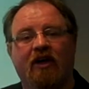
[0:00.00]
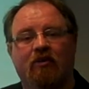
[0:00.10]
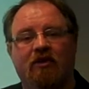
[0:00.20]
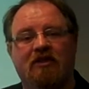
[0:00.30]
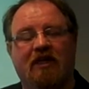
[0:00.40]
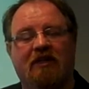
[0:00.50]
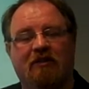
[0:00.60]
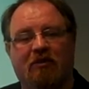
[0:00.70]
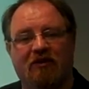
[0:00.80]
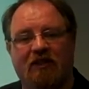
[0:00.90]
We decided to
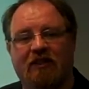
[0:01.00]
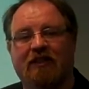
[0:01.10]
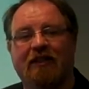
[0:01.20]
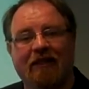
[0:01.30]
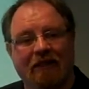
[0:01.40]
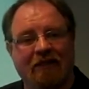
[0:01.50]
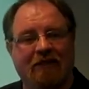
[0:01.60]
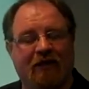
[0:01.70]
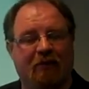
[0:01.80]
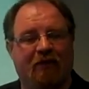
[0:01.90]
present this
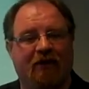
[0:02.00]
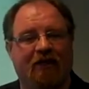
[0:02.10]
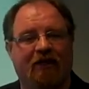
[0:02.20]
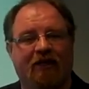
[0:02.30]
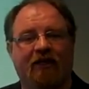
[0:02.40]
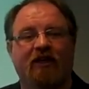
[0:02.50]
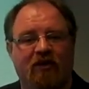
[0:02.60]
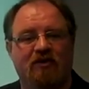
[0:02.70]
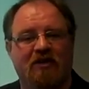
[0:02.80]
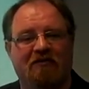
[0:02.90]
topic
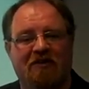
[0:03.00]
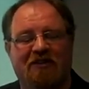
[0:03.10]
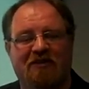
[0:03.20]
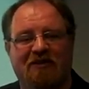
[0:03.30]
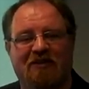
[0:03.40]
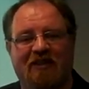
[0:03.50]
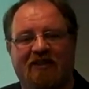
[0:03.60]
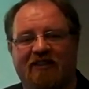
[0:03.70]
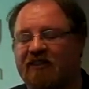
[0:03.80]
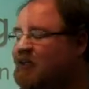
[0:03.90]
using a video instead.
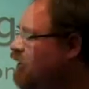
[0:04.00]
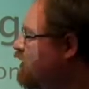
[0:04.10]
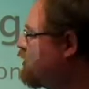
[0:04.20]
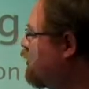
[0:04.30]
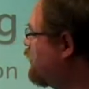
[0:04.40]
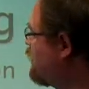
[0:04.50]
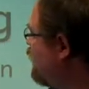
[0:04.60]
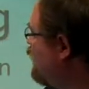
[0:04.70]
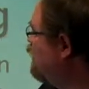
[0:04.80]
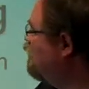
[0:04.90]
So we're going to talk
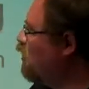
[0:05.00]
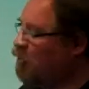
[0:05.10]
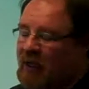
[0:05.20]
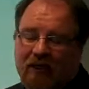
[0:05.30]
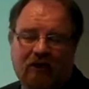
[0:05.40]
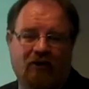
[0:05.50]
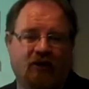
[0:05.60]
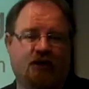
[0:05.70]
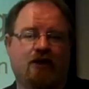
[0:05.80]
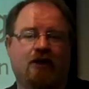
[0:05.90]
about mobile
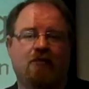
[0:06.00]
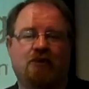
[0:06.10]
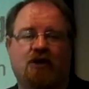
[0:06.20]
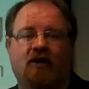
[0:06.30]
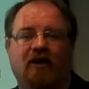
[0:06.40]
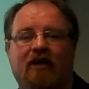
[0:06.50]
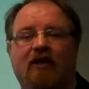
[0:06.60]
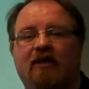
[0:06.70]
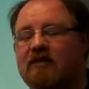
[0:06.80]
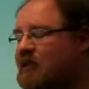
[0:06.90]
learning, mLearning,
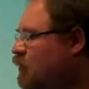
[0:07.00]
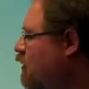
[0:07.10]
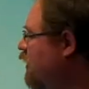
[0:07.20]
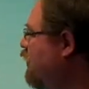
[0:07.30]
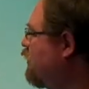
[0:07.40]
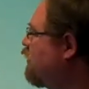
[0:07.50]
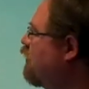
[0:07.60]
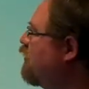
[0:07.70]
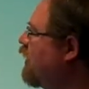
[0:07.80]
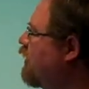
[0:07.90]
and see where we go from
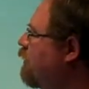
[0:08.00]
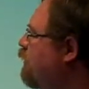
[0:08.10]
there.